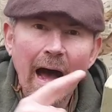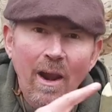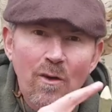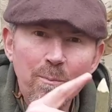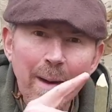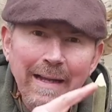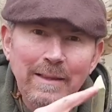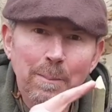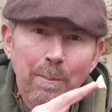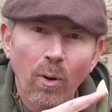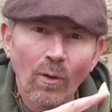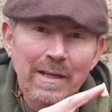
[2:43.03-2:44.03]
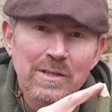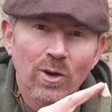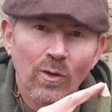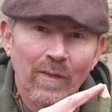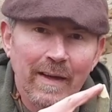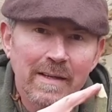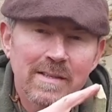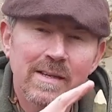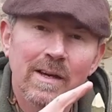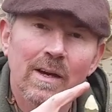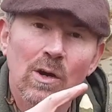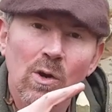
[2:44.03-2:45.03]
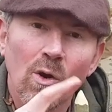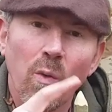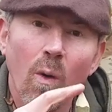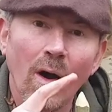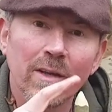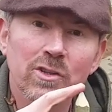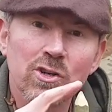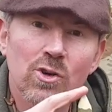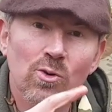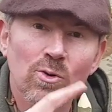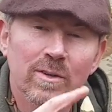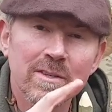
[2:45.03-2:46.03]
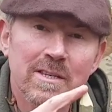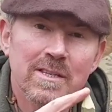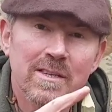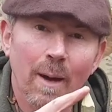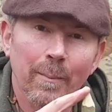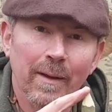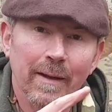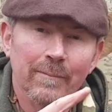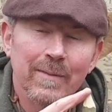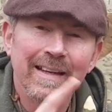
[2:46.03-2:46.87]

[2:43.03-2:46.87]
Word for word: And I've made the point on this quite short and stubby.